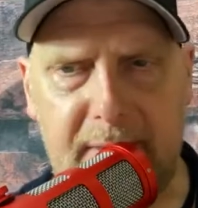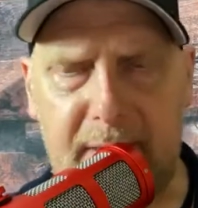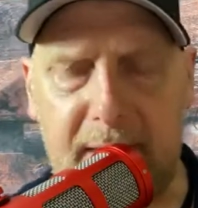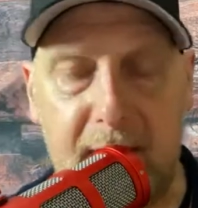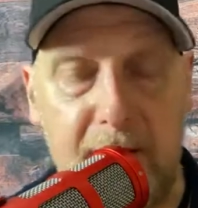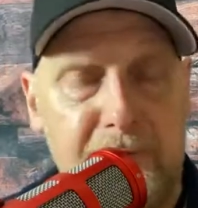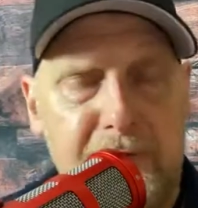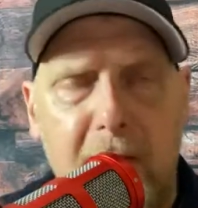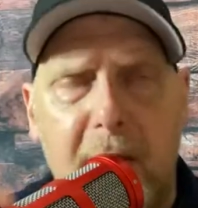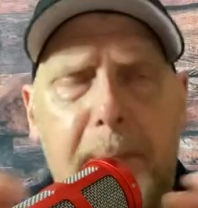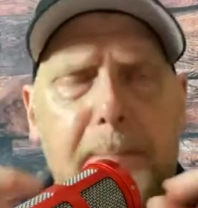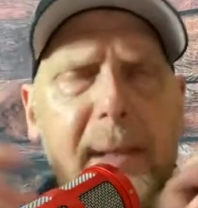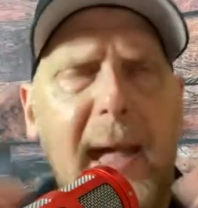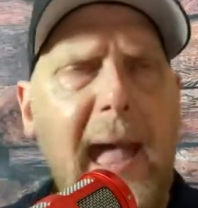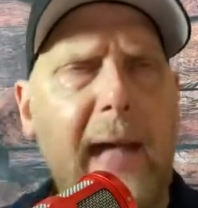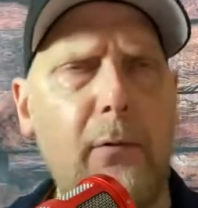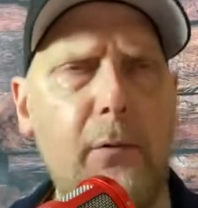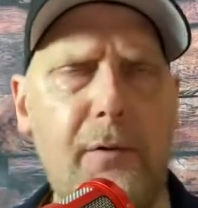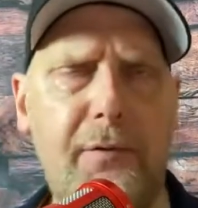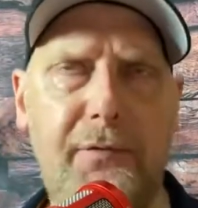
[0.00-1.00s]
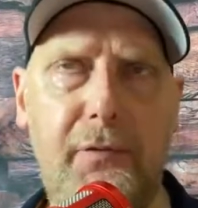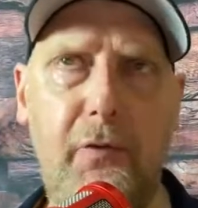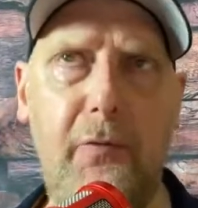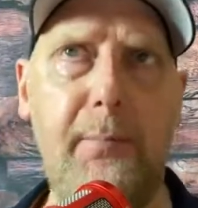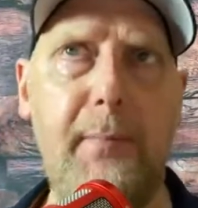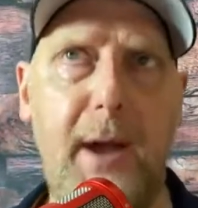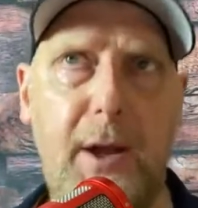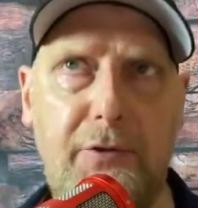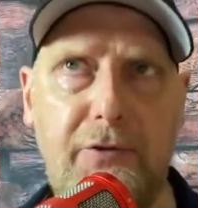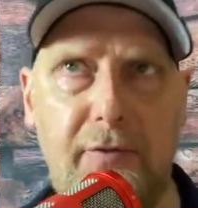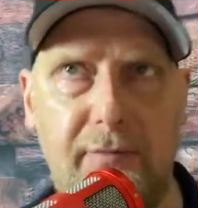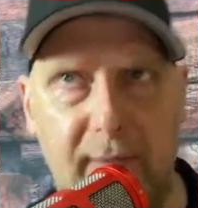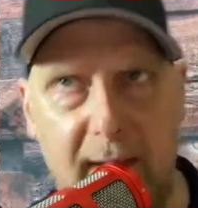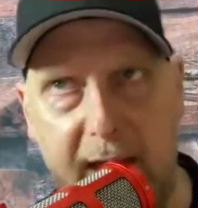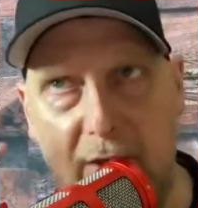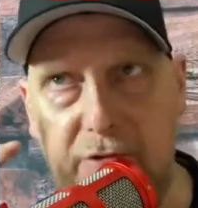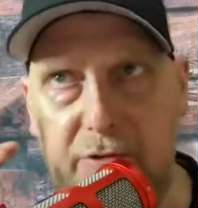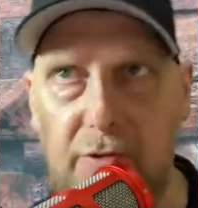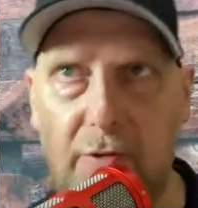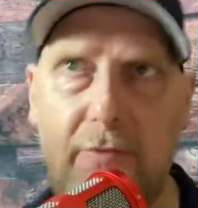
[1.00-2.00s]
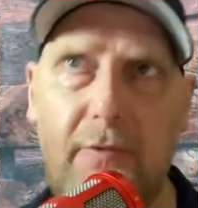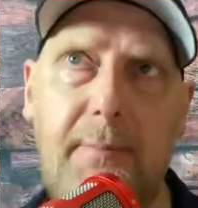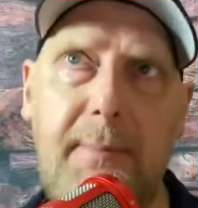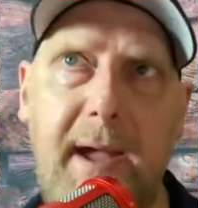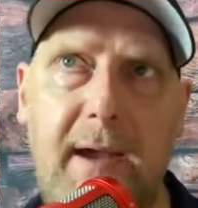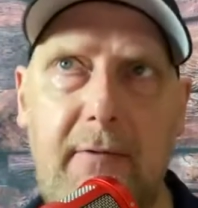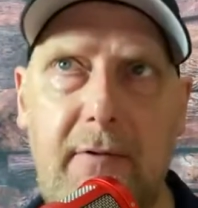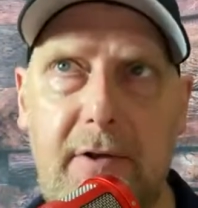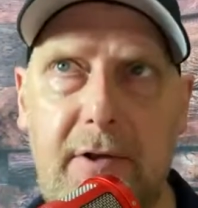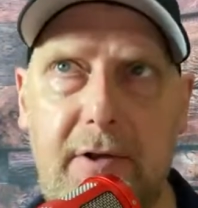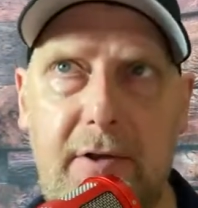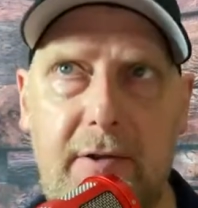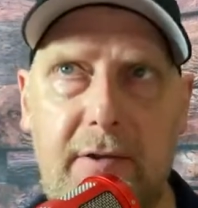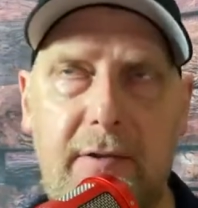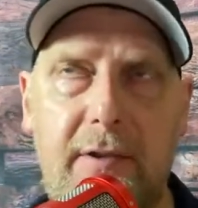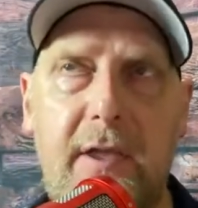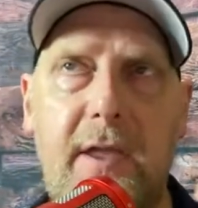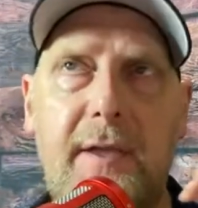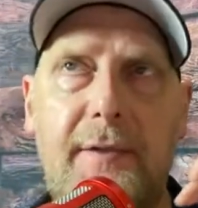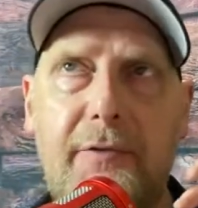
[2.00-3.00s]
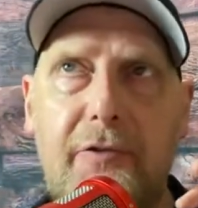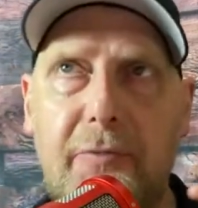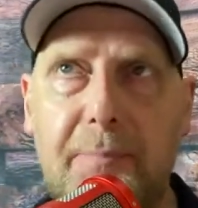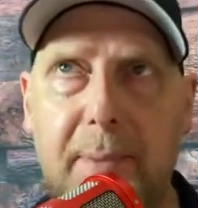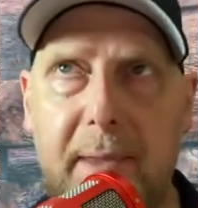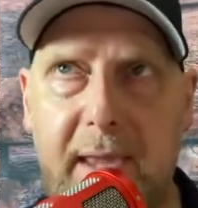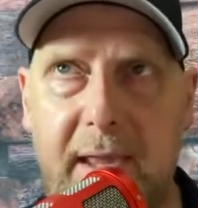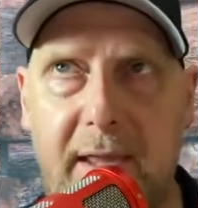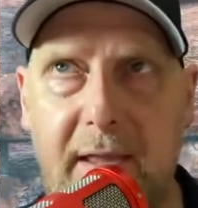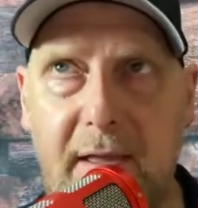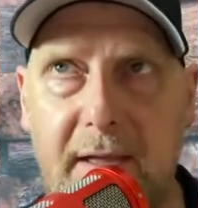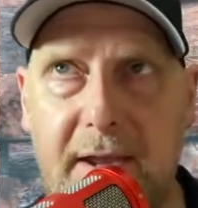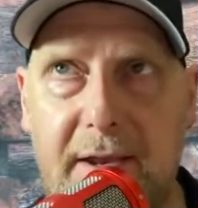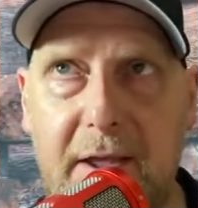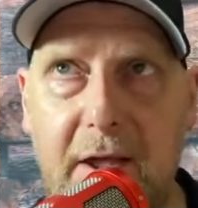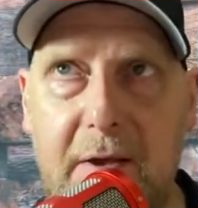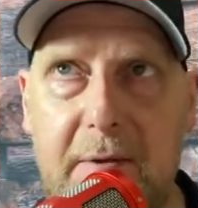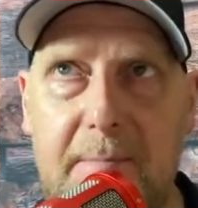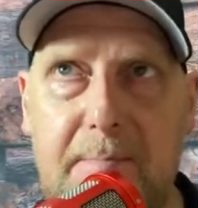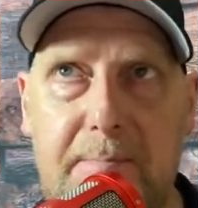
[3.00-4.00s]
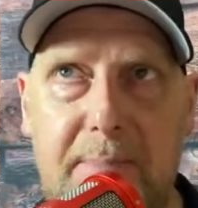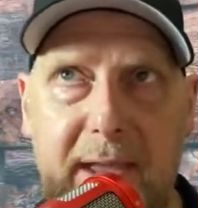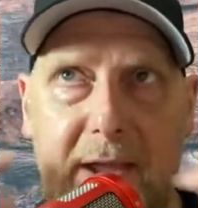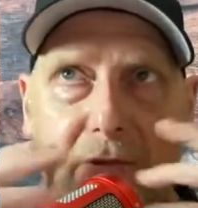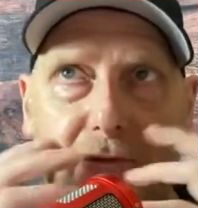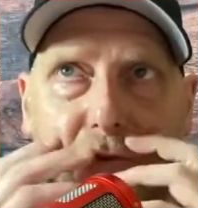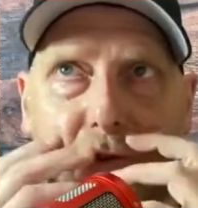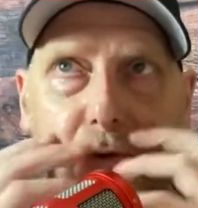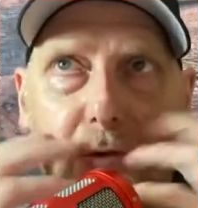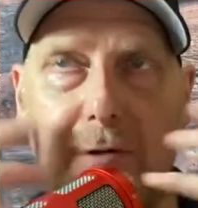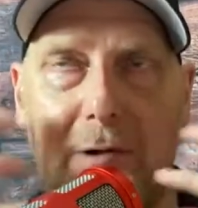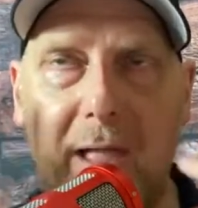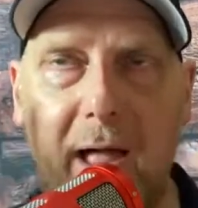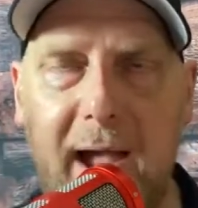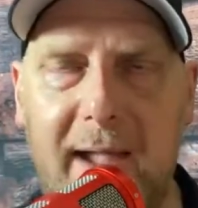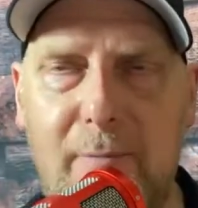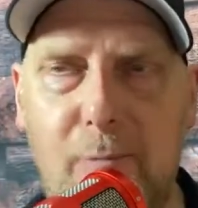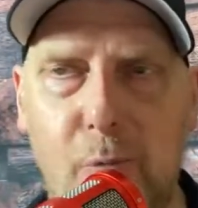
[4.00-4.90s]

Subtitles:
Very powerful, motivational American speaker, you know, big jawline,